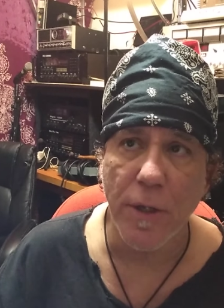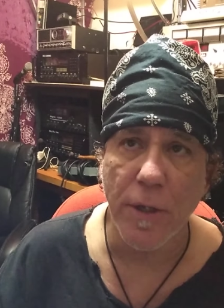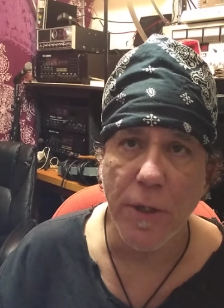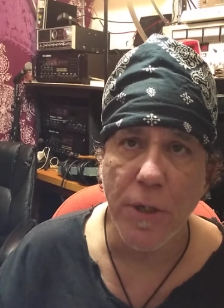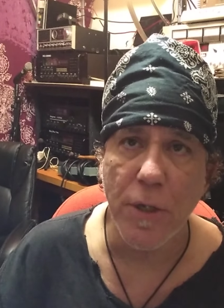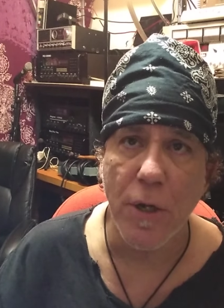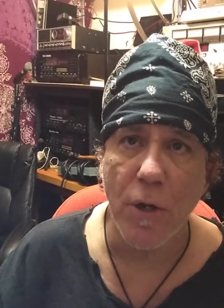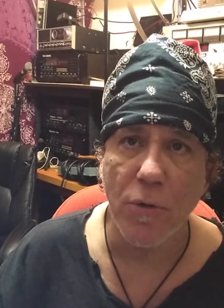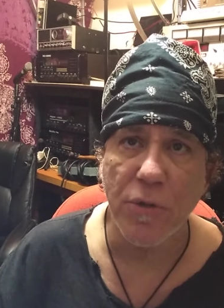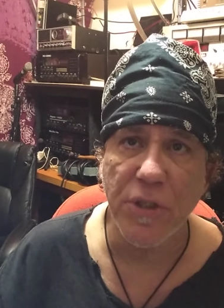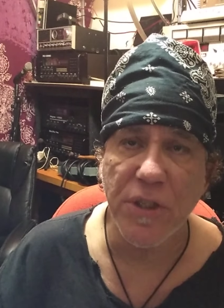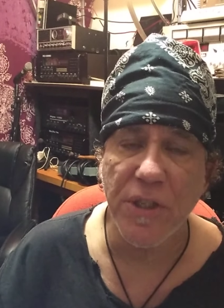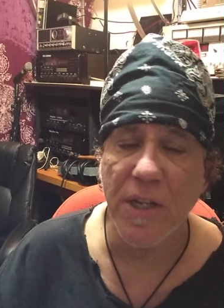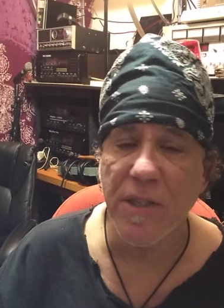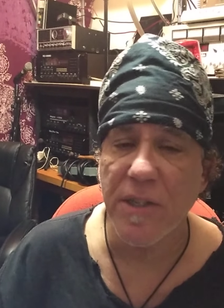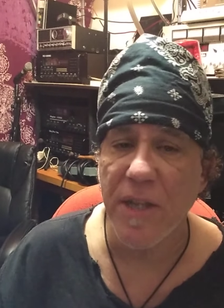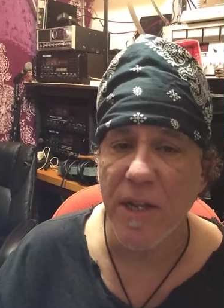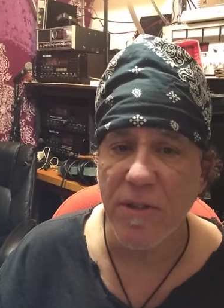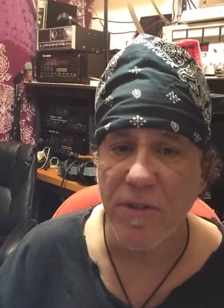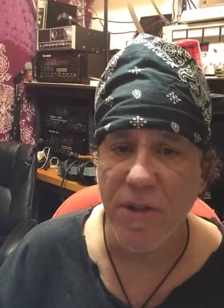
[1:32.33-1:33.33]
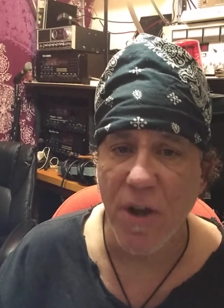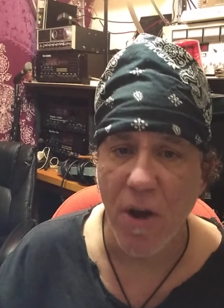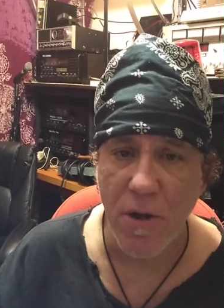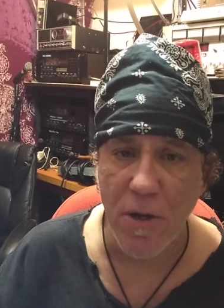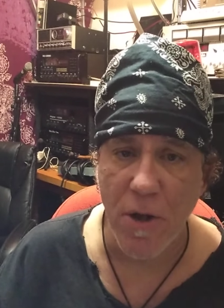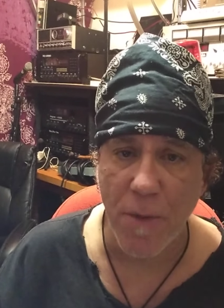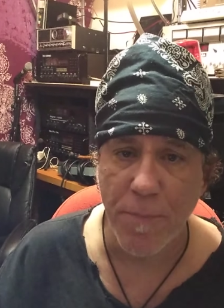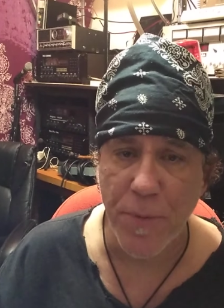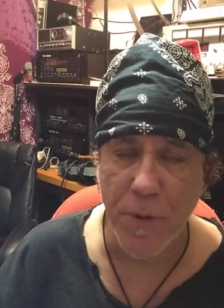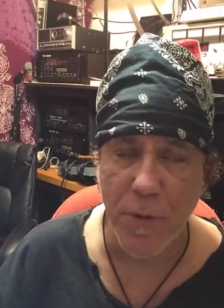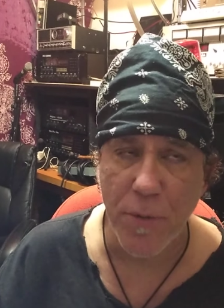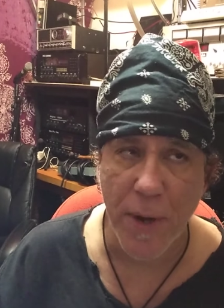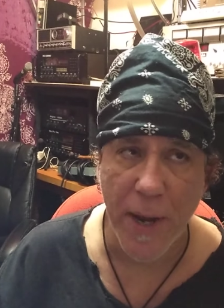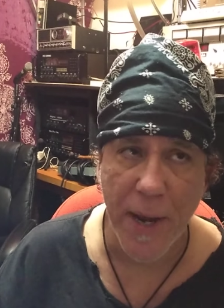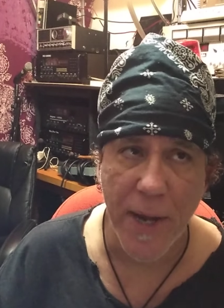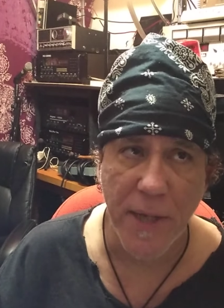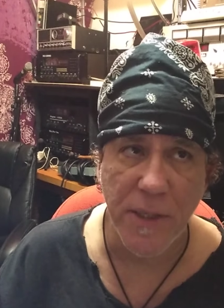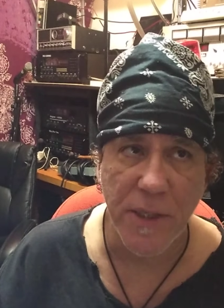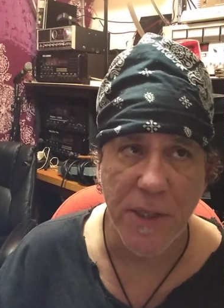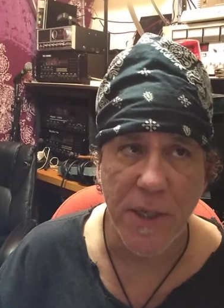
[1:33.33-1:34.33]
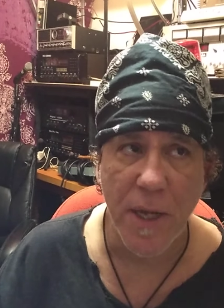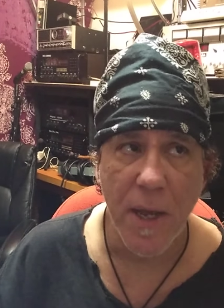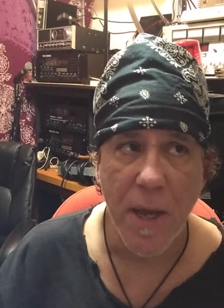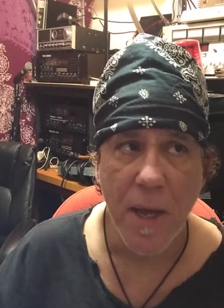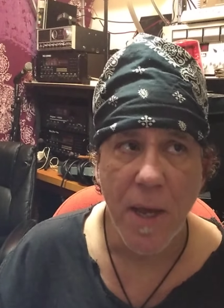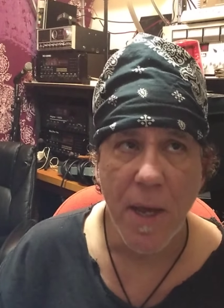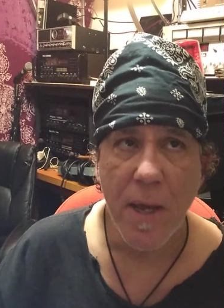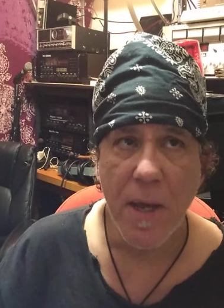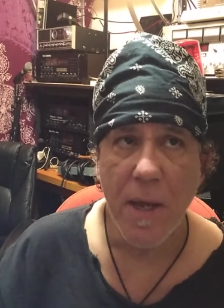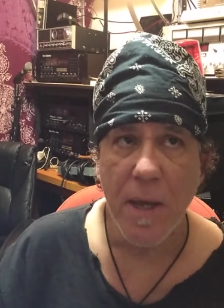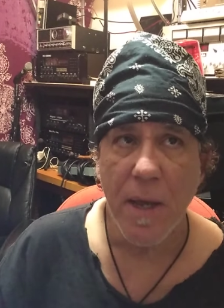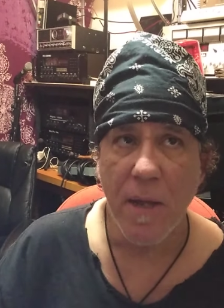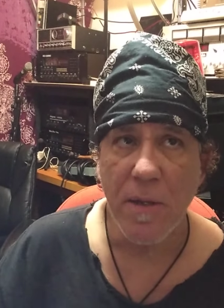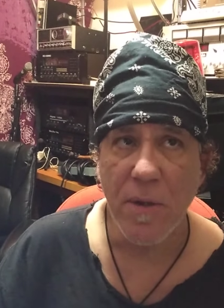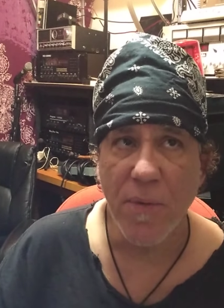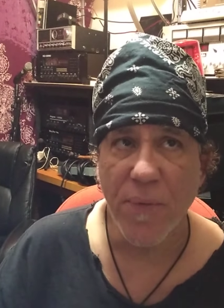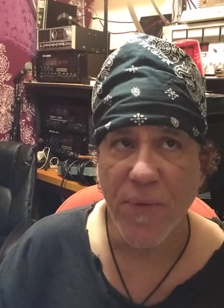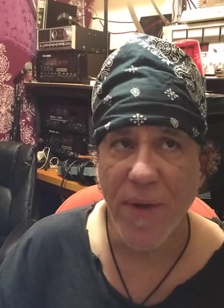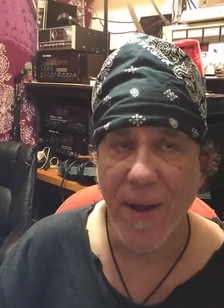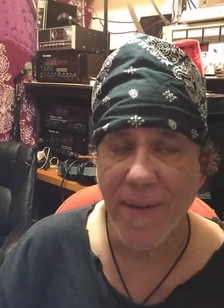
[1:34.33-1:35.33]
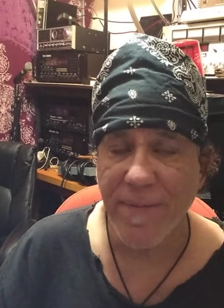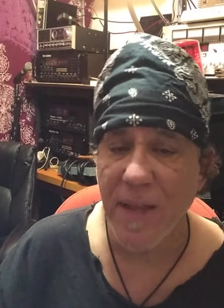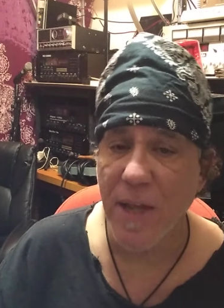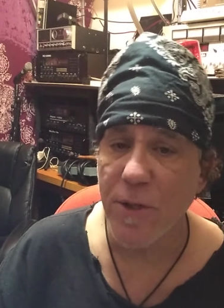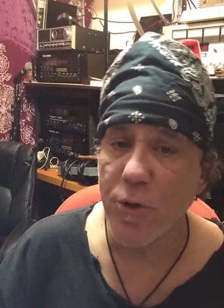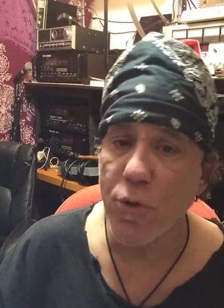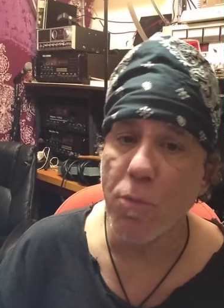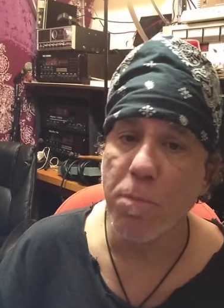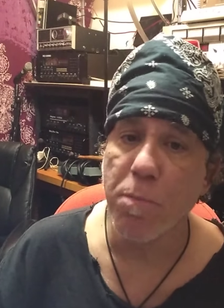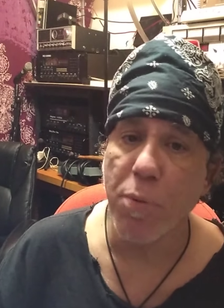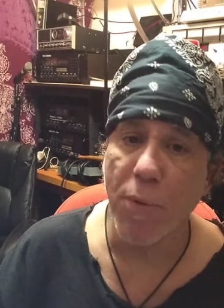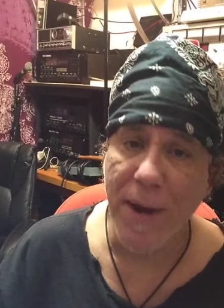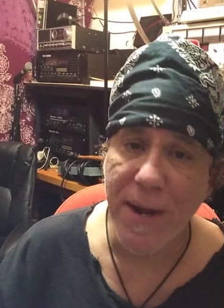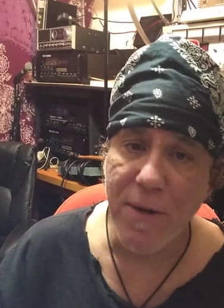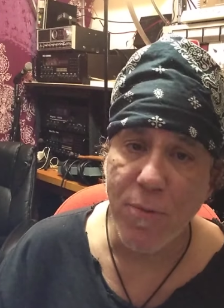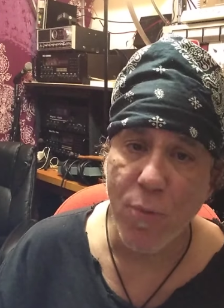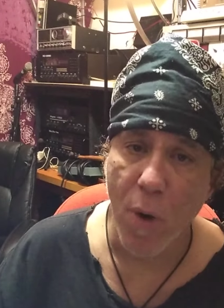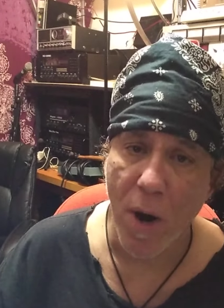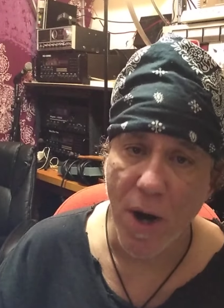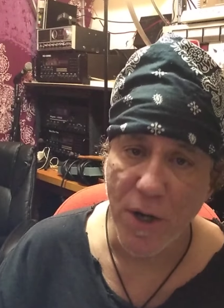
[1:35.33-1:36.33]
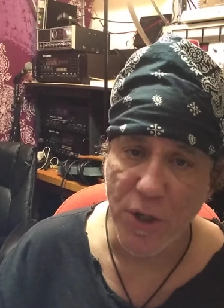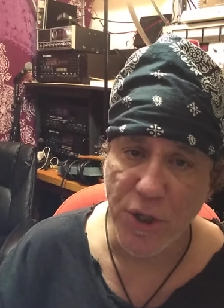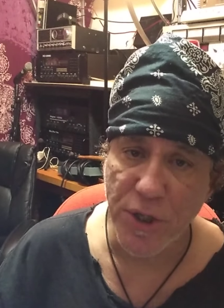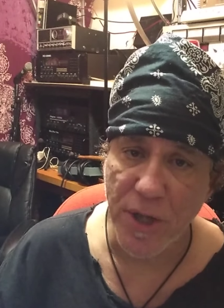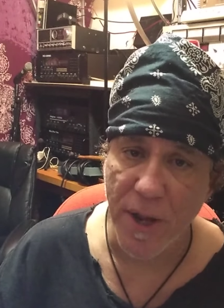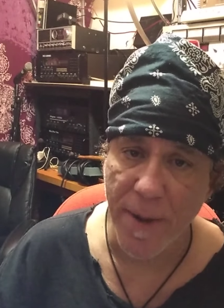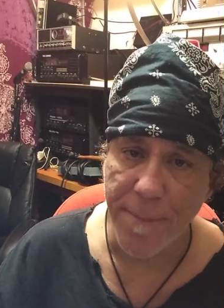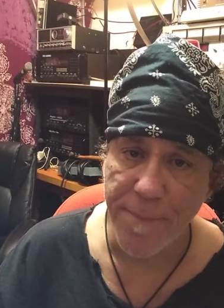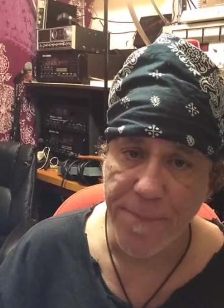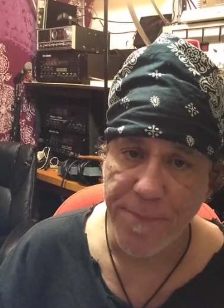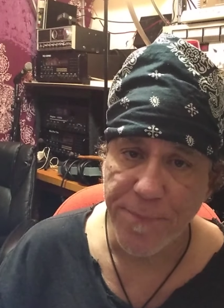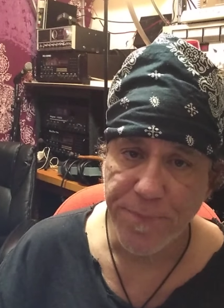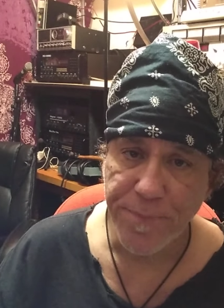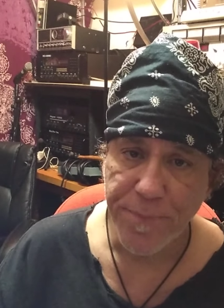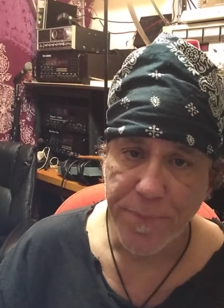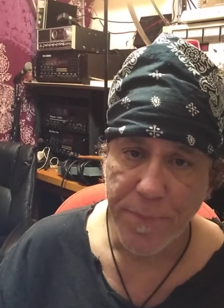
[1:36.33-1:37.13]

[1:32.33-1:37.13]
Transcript: you know, stick their tongue up your ass and the fact that you brainwash them